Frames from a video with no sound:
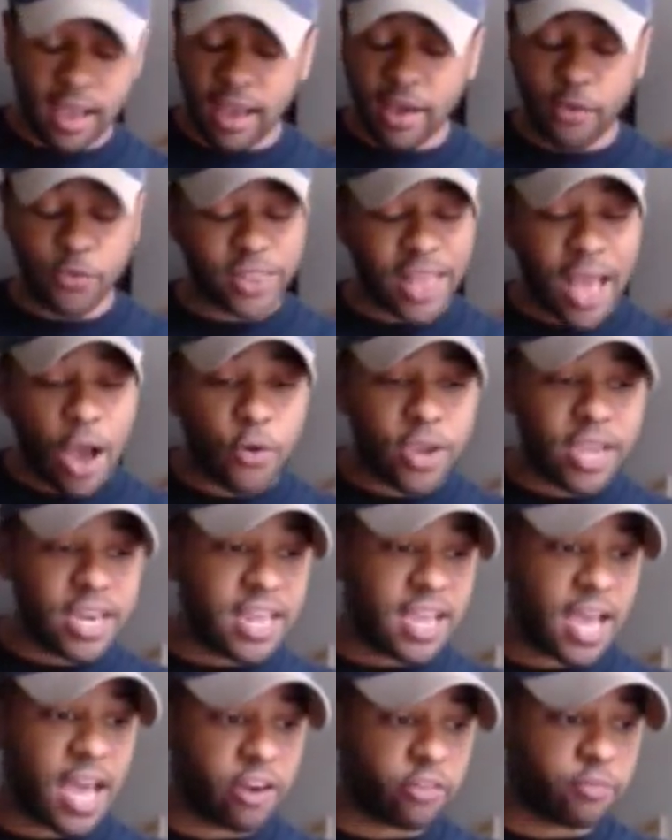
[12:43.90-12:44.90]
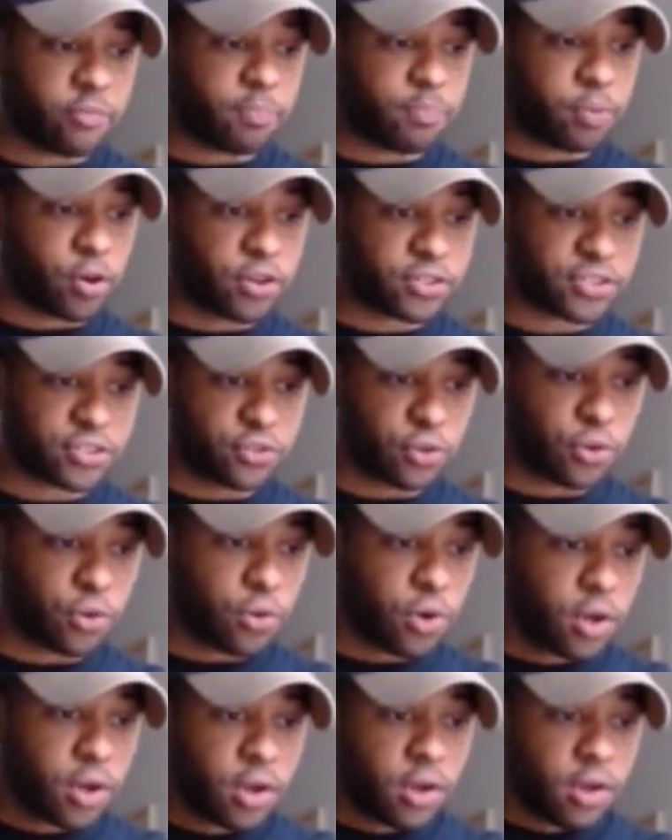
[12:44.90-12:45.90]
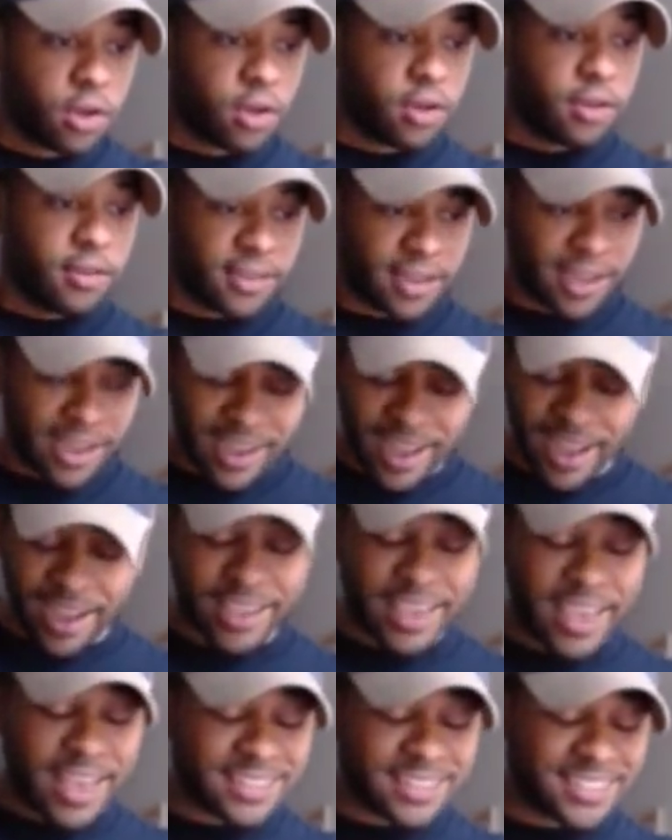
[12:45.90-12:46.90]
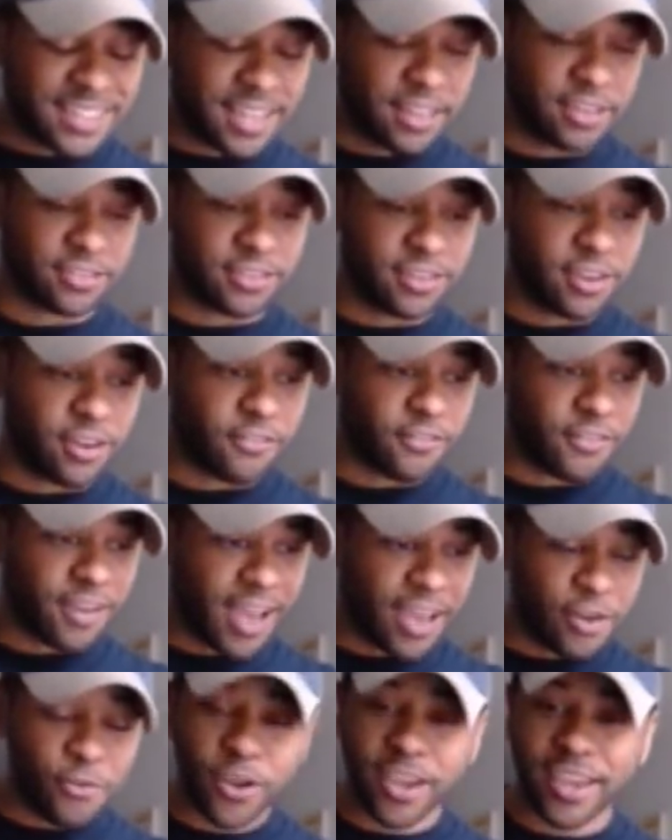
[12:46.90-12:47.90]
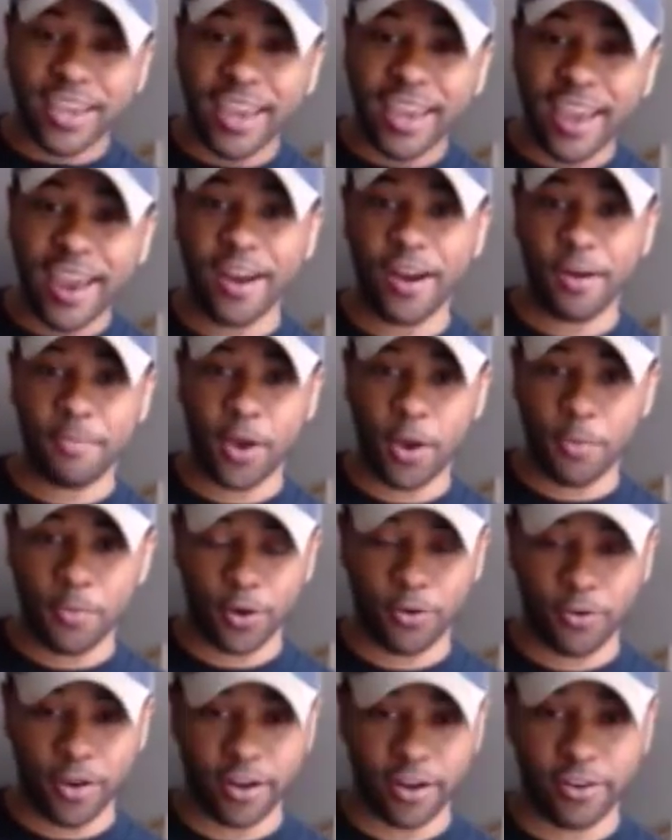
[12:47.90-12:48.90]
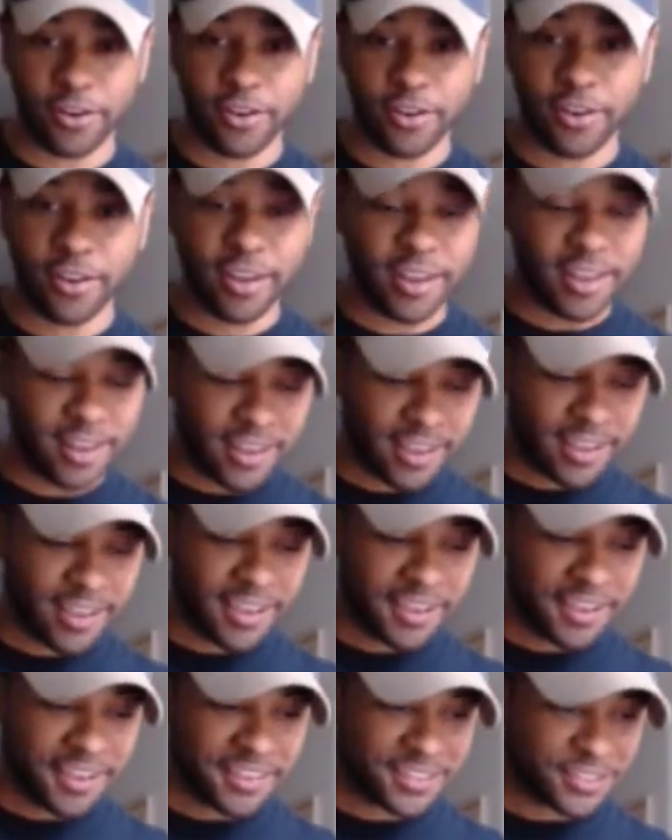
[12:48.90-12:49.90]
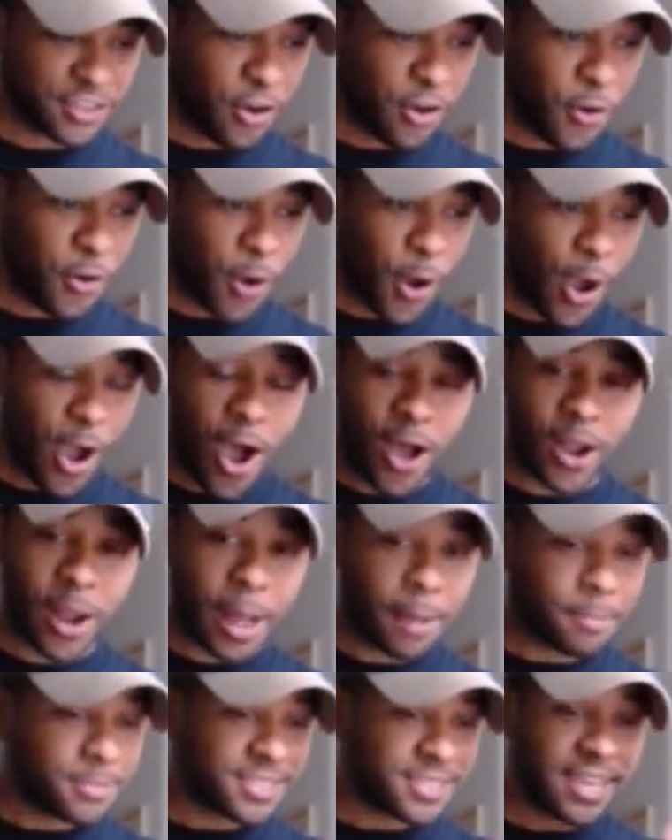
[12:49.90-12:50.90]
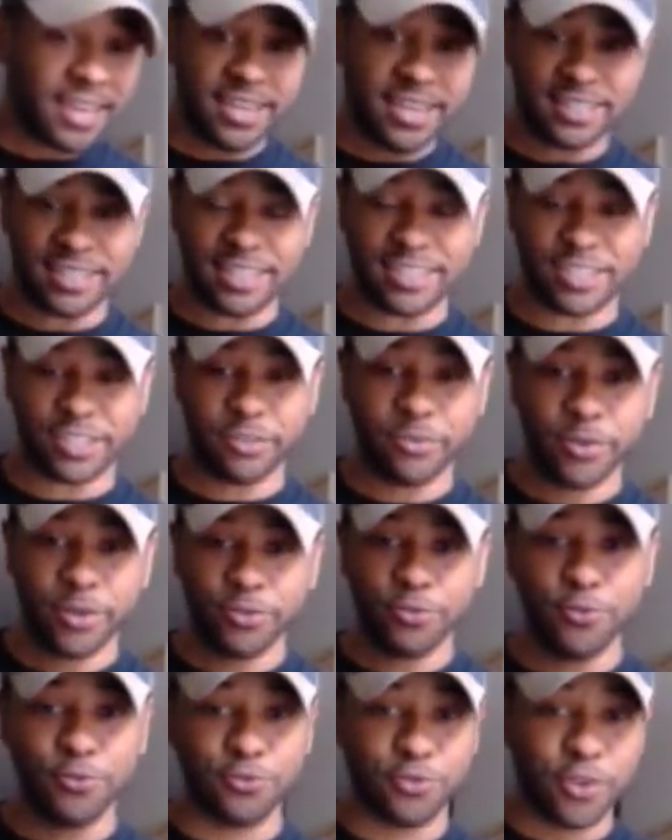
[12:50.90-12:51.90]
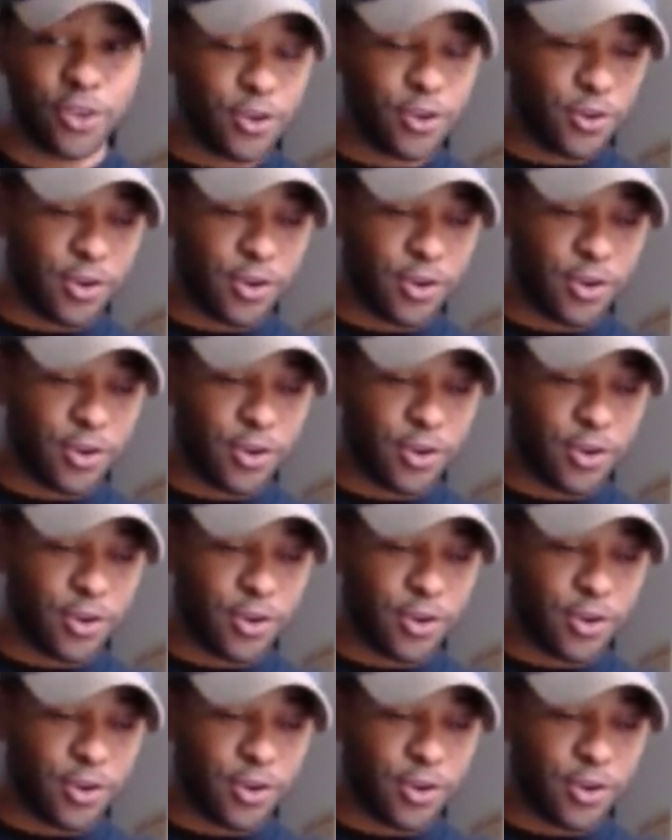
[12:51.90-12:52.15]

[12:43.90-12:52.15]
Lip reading: without any kind of personal, I can't say this enough. I don't care about McGregor. So I'm saying this as someone who's